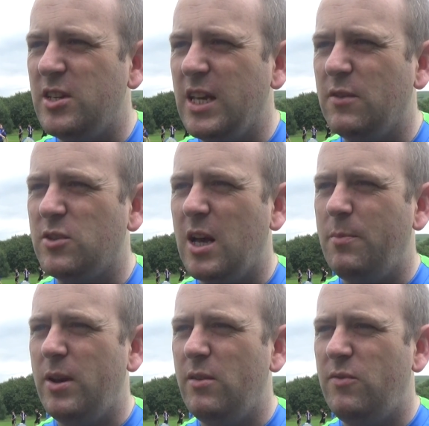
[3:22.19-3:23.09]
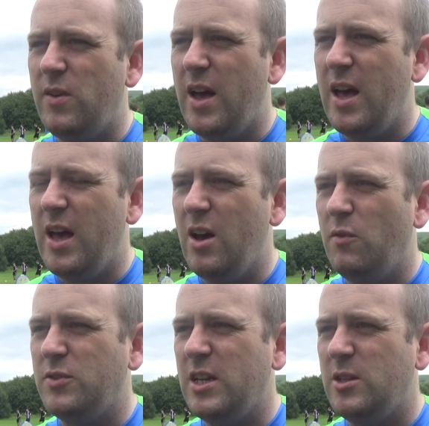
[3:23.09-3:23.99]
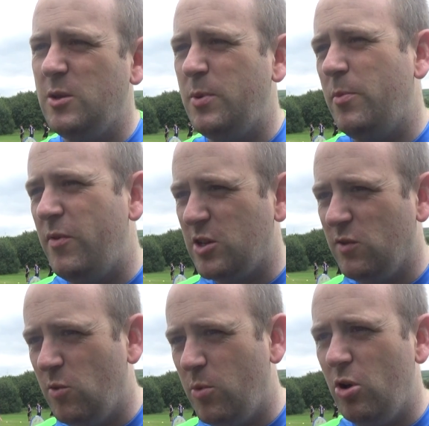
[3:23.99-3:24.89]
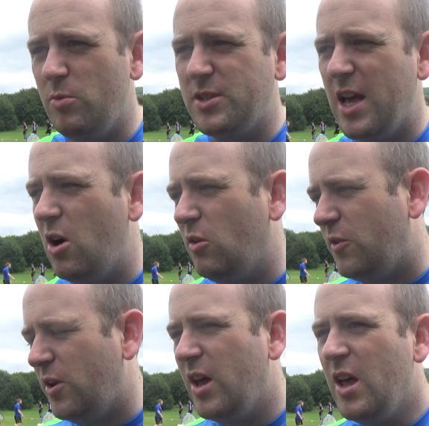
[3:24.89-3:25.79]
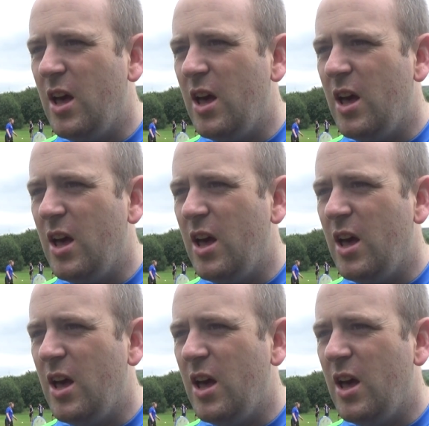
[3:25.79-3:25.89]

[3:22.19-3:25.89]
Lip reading: and he gives us that bit of obviously he's been a professional footballer himself, and